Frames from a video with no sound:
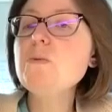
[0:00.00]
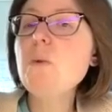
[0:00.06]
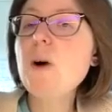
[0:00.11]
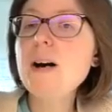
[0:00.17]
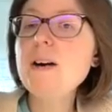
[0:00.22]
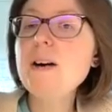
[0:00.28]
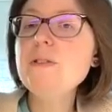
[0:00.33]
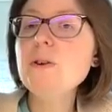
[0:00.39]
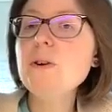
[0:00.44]

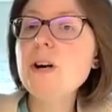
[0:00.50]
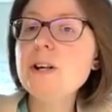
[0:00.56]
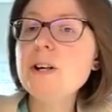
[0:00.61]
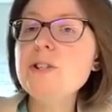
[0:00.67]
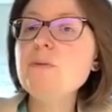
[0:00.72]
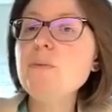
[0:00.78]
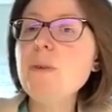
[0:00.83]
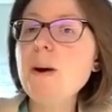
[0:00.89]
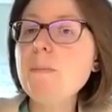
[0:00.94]
why they're
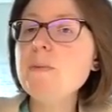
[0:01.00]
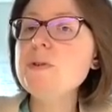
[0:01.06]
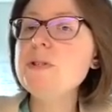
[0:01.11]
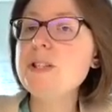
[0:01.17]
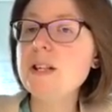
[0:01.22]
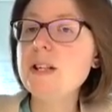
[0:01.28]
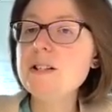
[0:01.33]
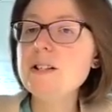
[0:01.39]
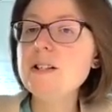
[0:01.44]

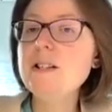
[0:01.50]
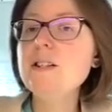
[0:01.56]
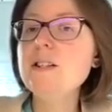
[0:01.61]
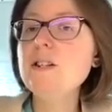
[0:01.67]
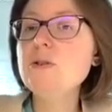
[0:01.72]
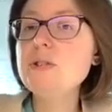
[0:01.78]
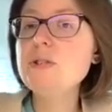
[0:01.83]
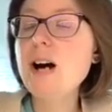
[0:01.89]
underrepresented in those